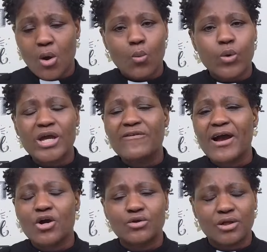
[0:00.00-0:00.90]
Where
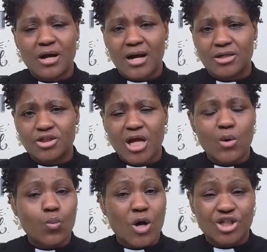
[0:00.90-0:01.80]
I go to college
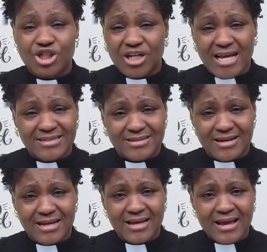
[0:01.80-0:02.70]
and what should I
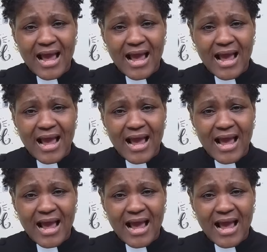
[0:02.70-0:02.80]
study?